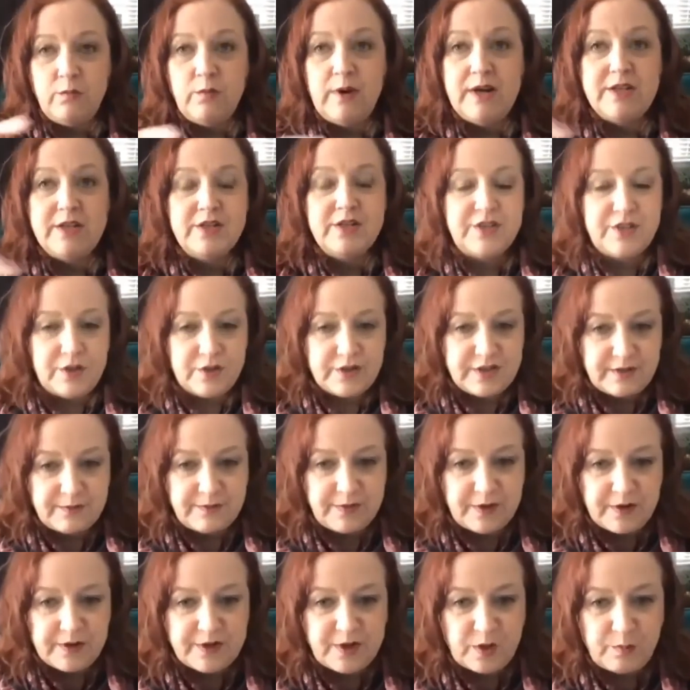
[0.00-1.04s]
registered
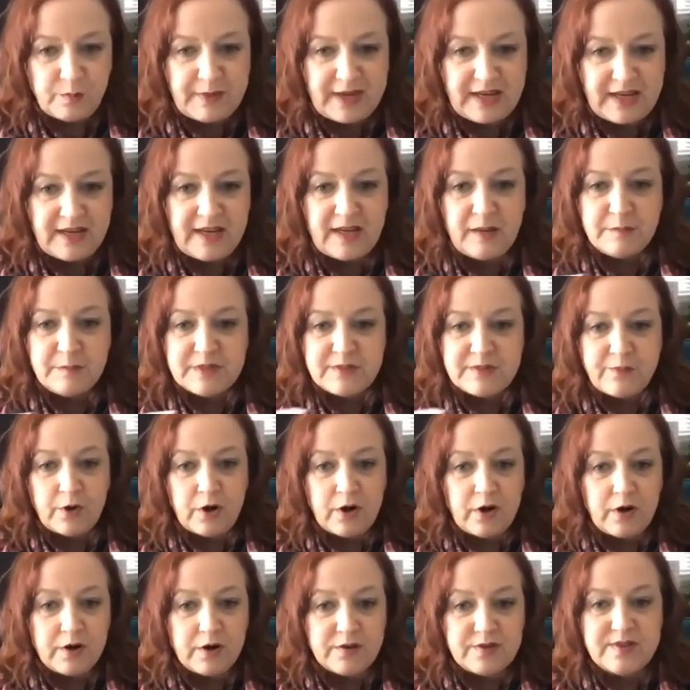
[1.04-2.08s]
different domain names for
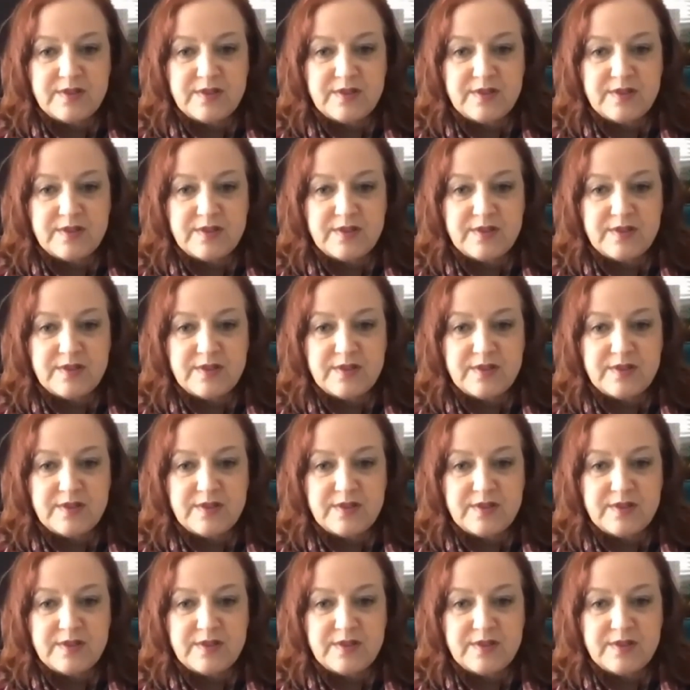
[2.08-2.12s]
her.